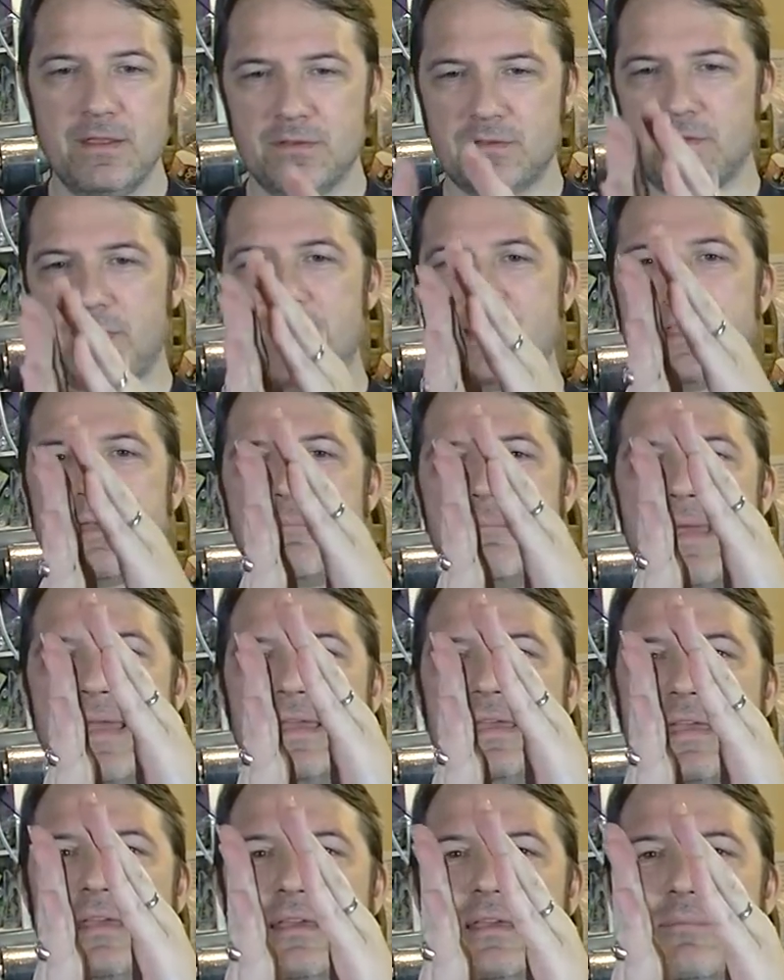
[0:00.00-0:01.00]
So they can
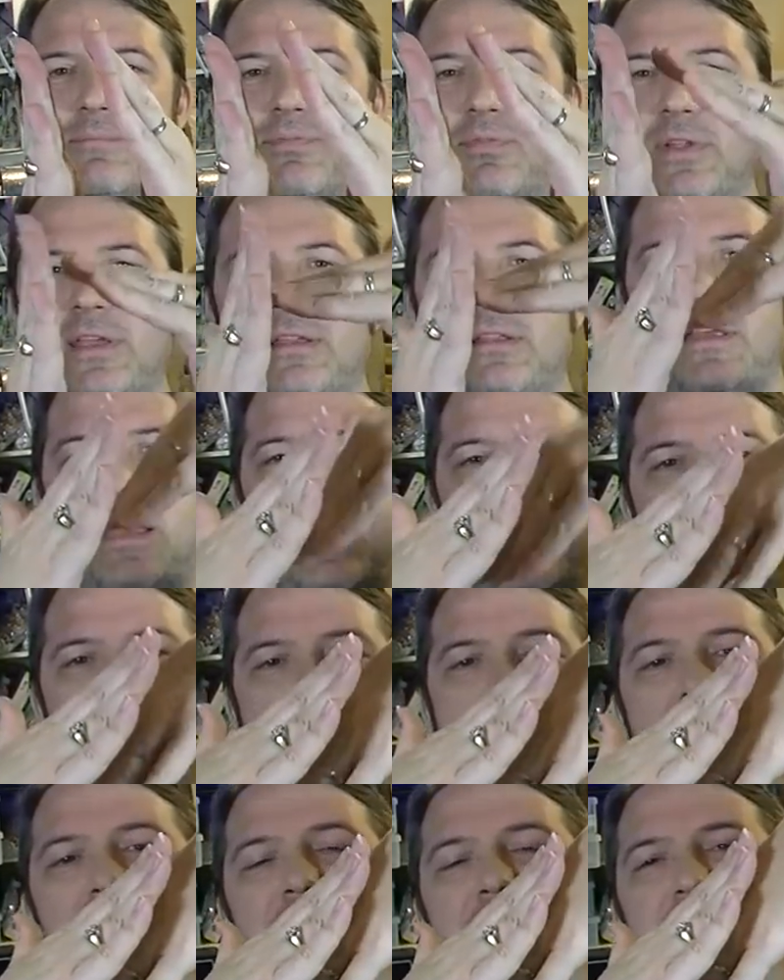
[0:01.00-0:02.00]
make it completely
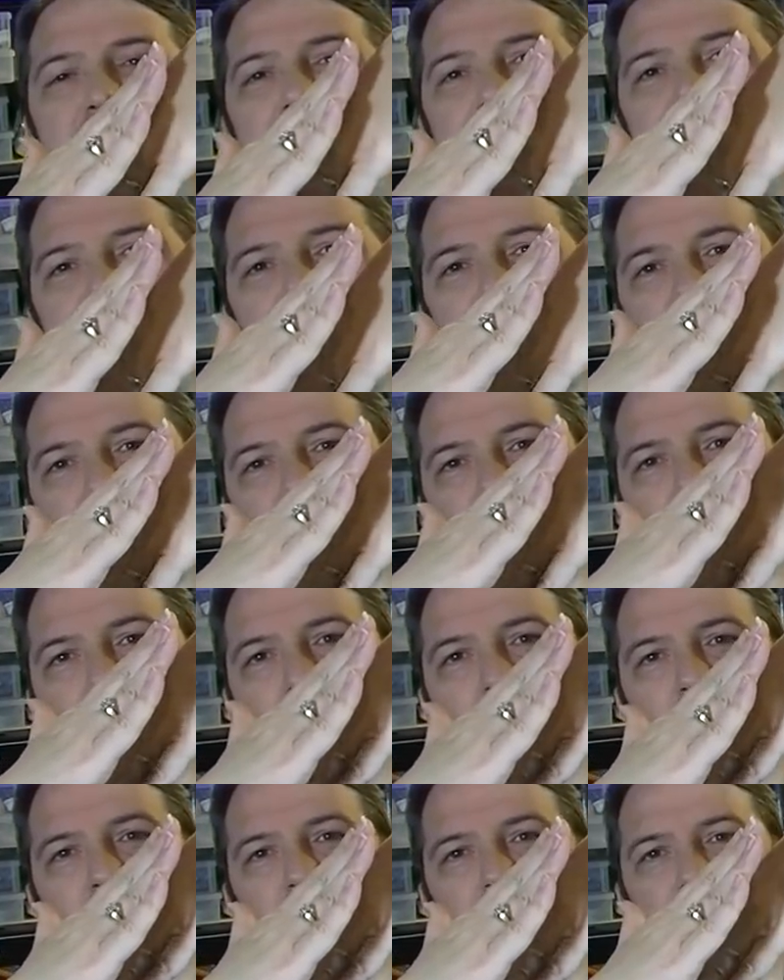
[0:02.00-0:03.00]
in phase,
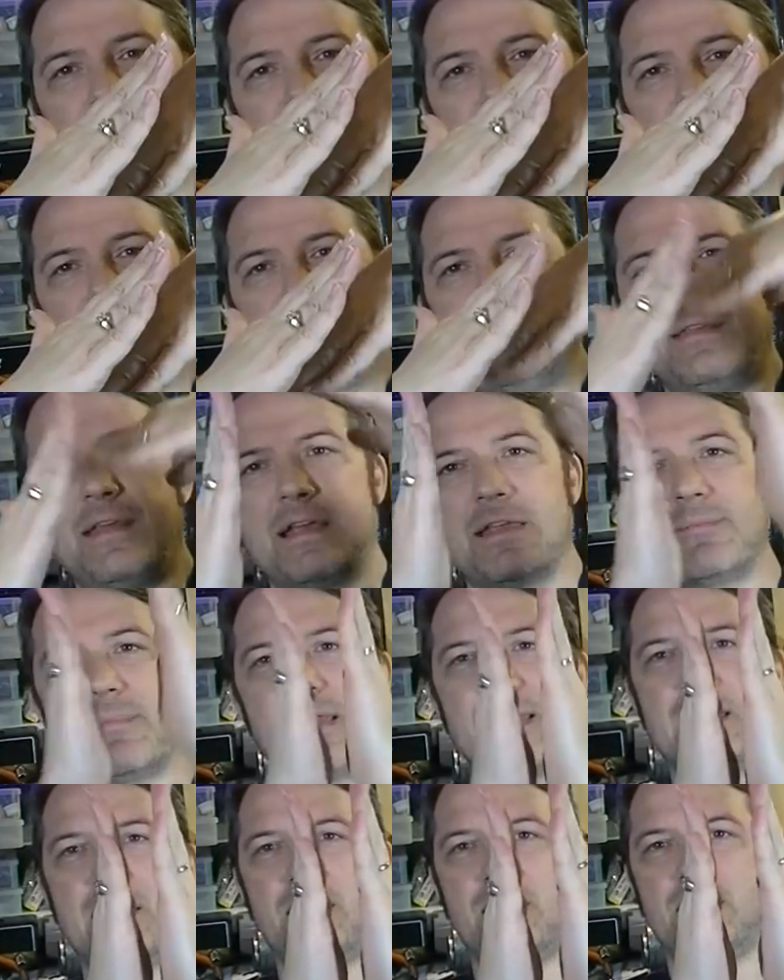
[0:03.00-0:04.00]
uh, they can
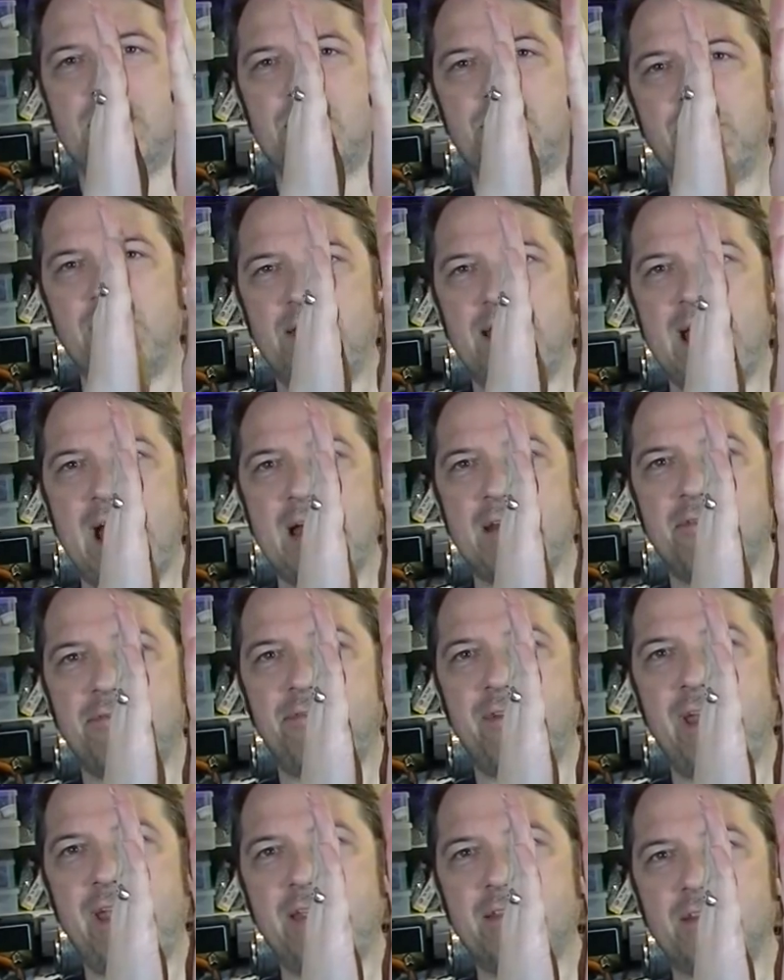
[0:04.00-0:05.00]
make it completely out of
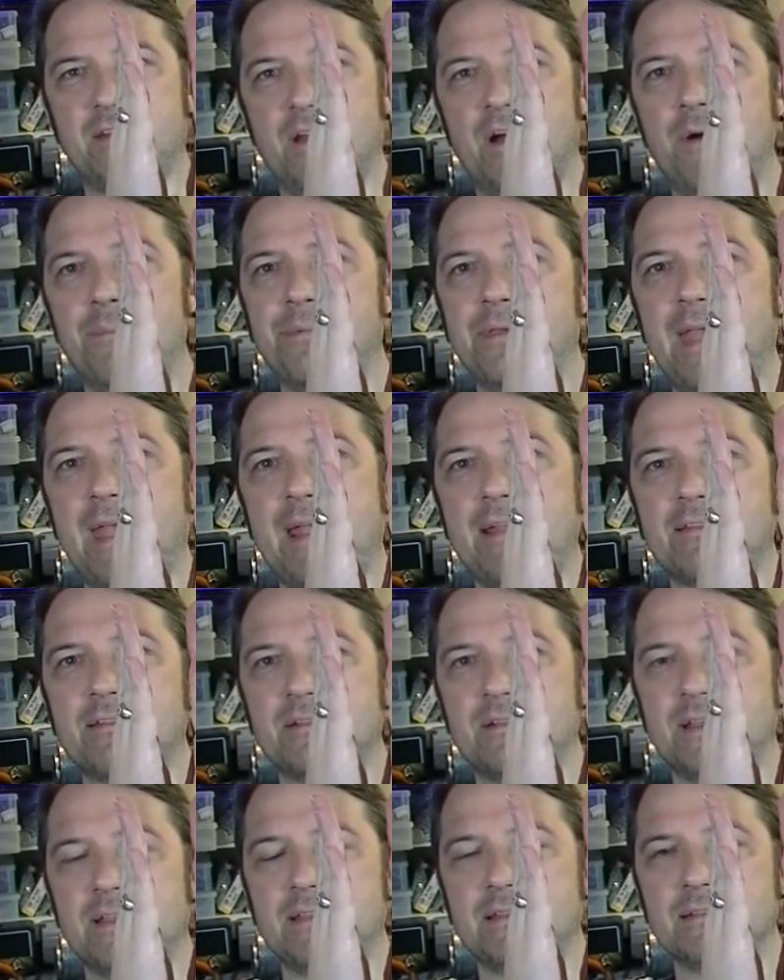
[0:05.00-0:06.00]
phase and hum
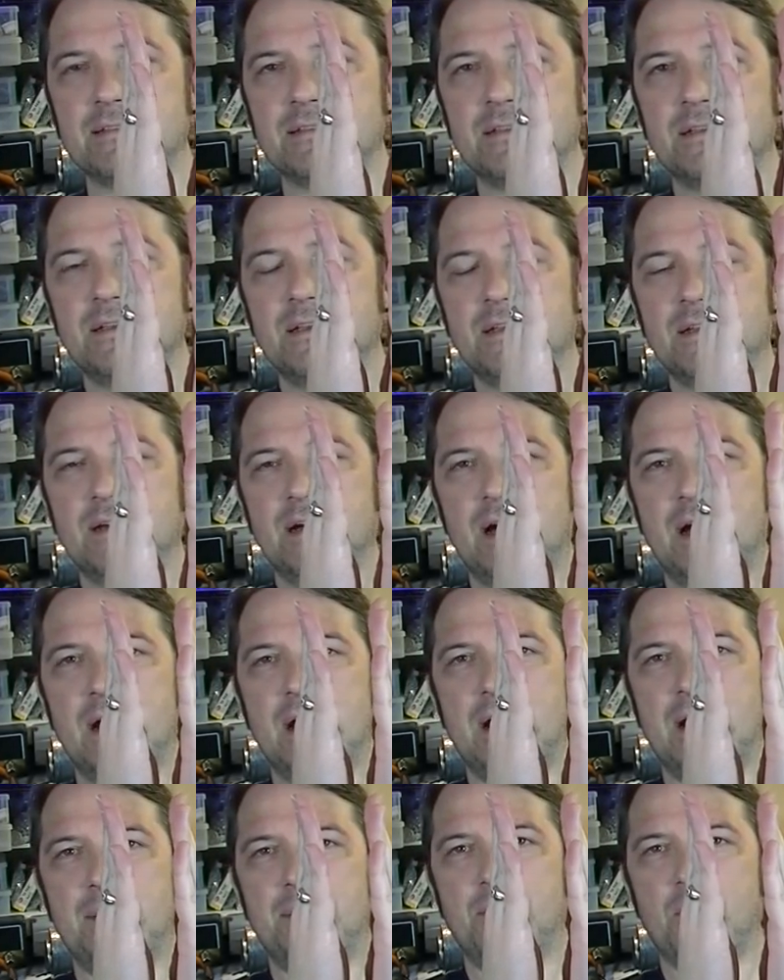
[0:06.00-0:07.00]
canceling,
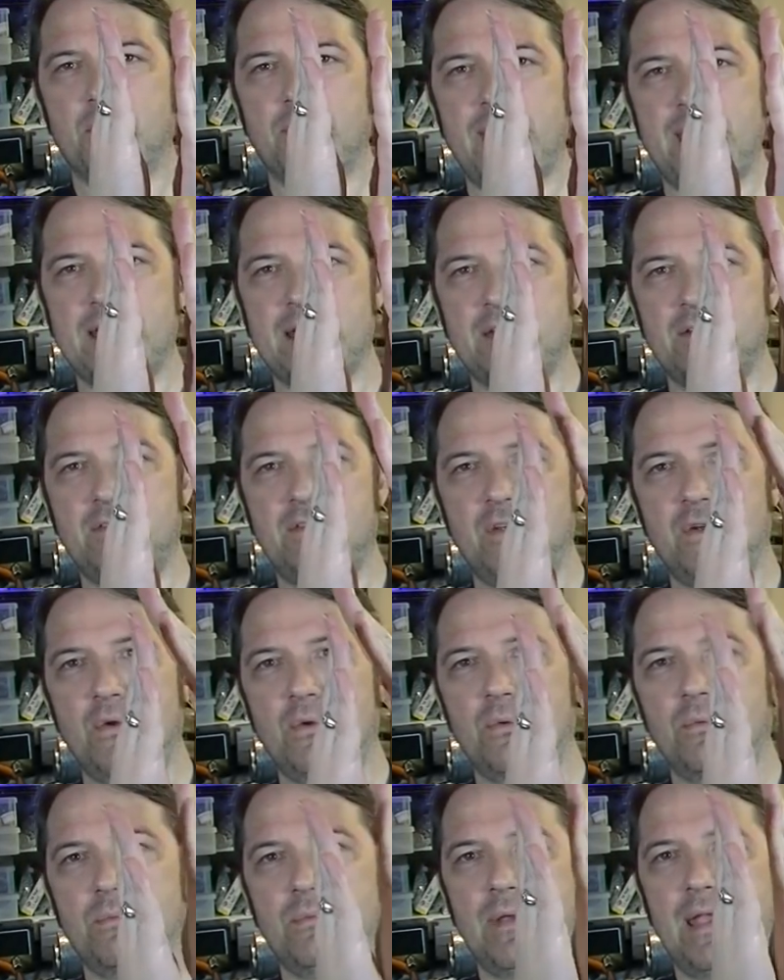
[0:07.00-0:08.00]
um, or they can
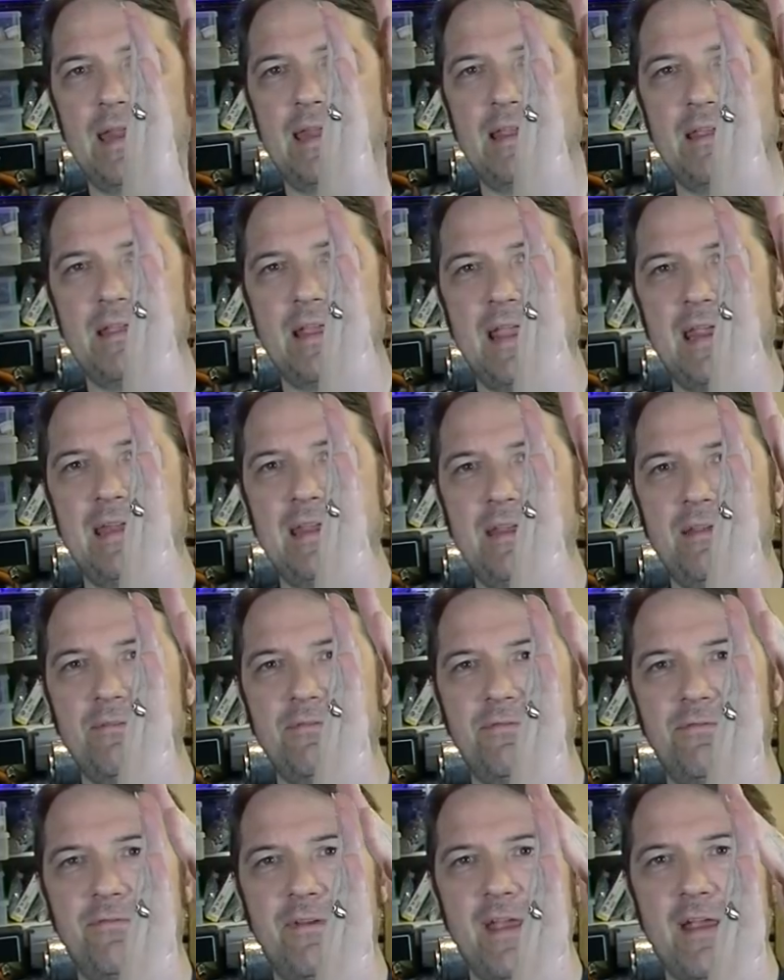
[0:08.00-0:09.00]
do any any
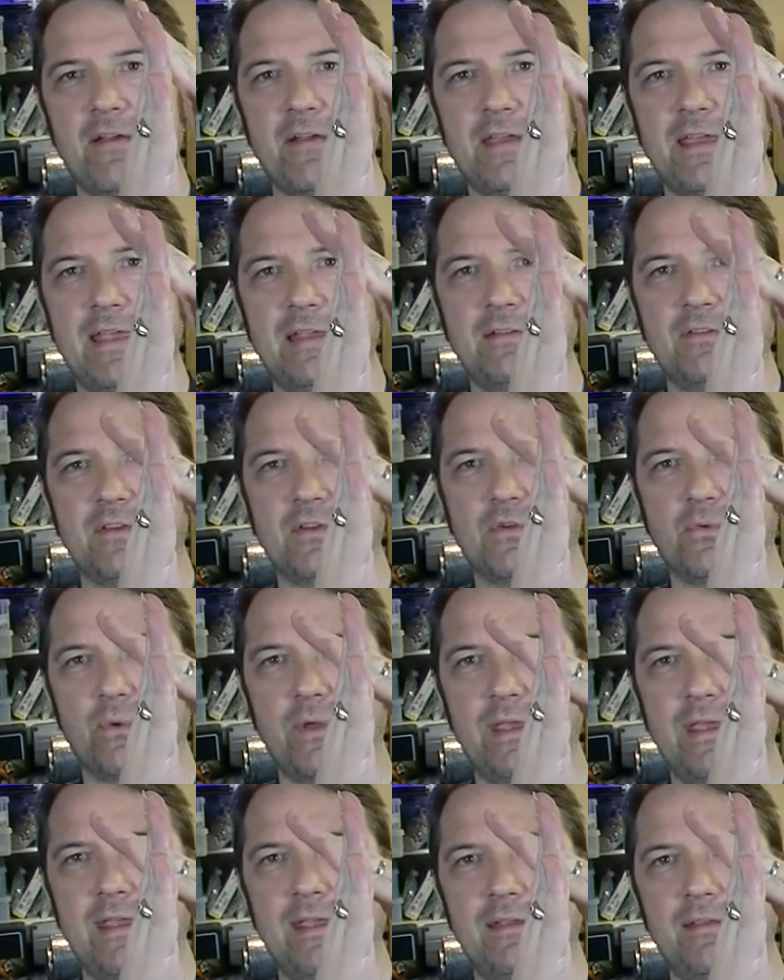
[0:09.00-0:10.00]
varying
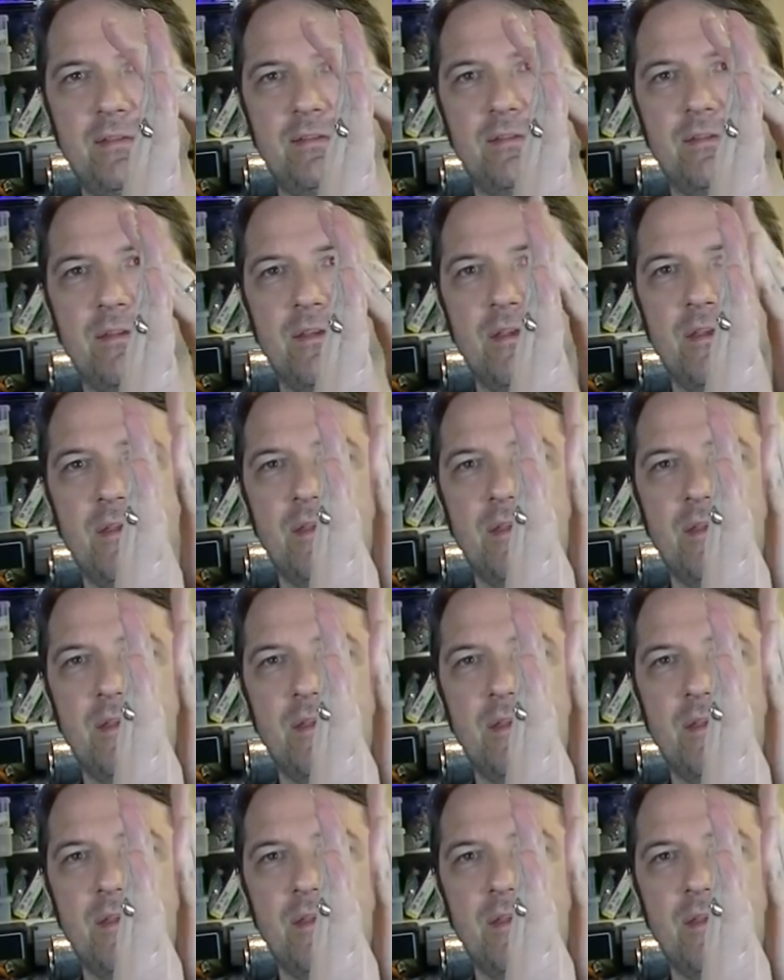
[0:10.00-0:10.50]
degrees